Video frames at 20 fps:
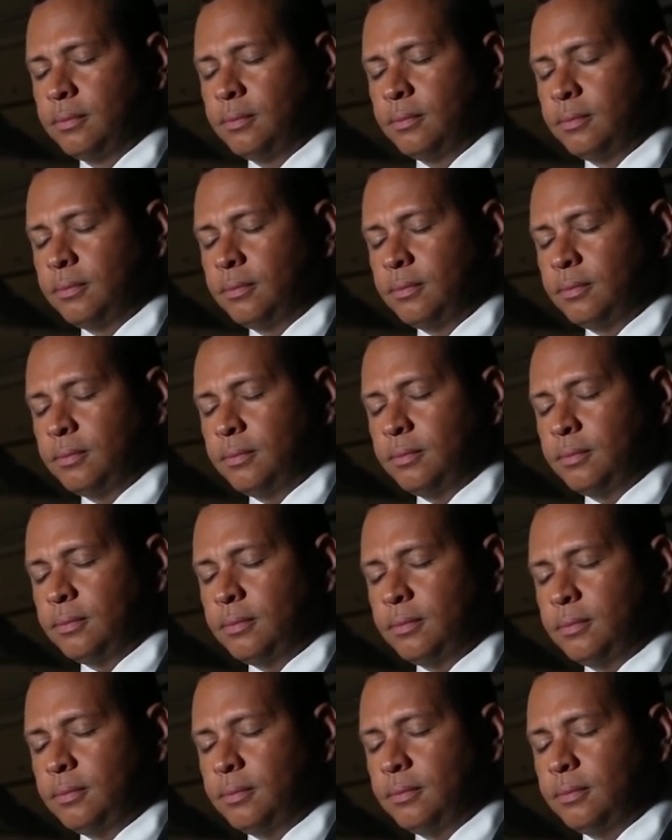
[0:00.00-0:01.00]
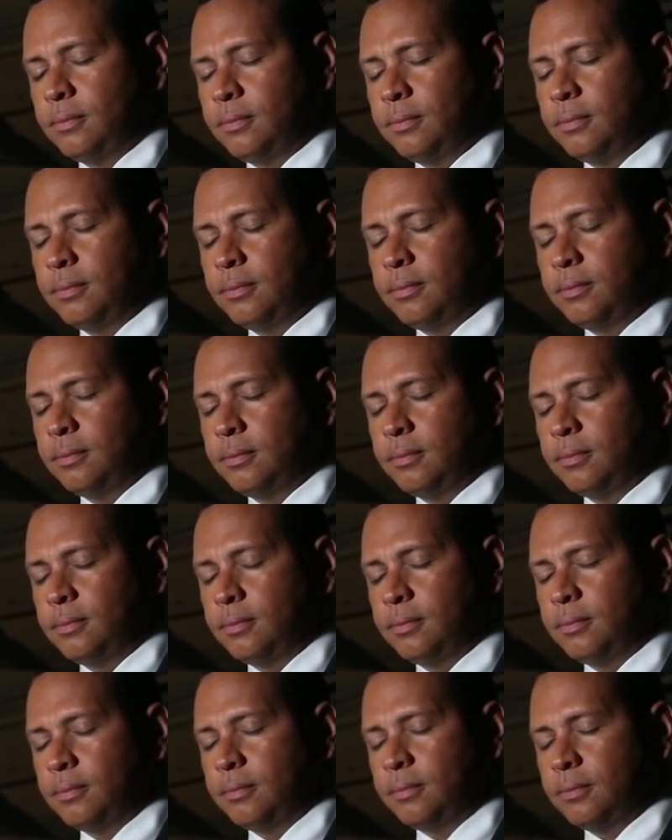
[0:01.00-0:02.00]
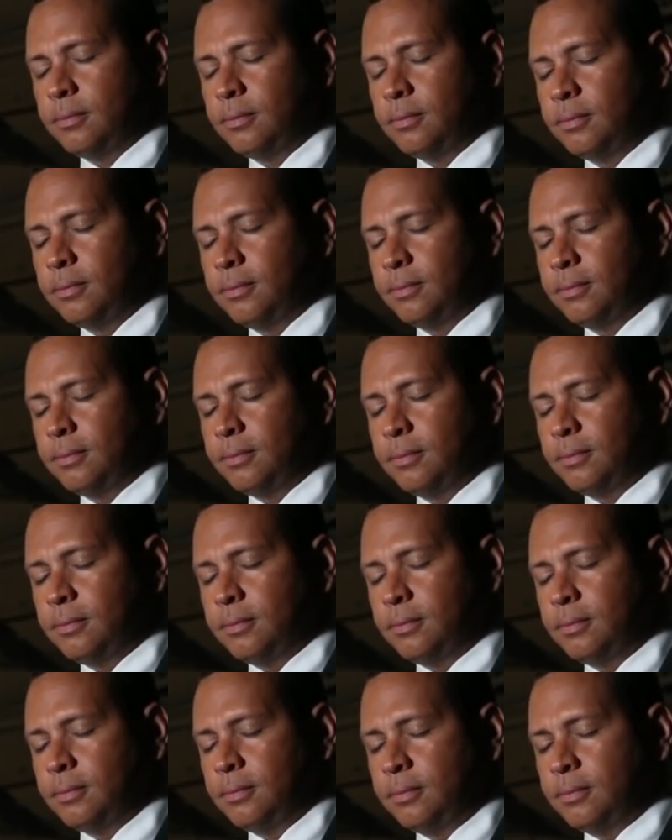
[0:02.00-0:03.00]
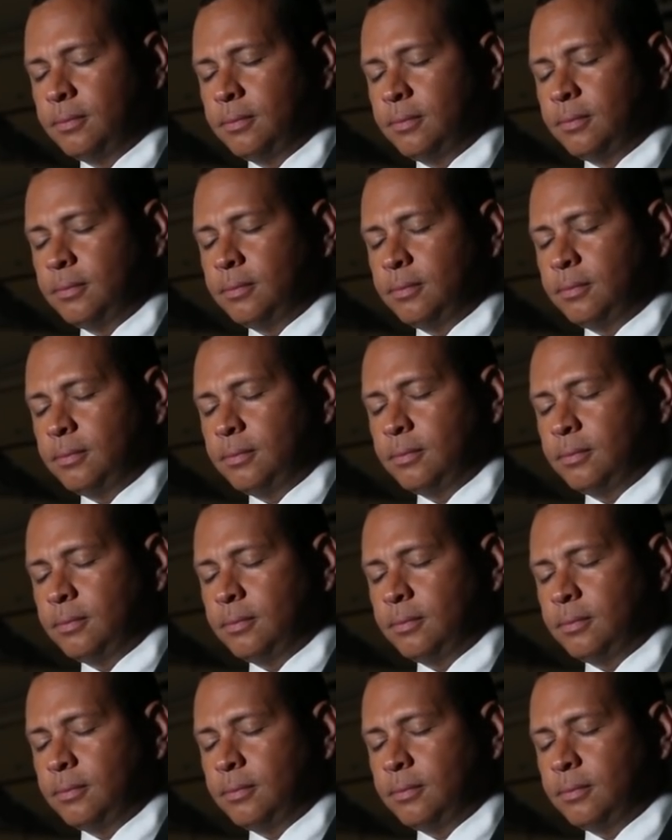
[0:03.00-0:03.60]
No words are spoken by the person on screen.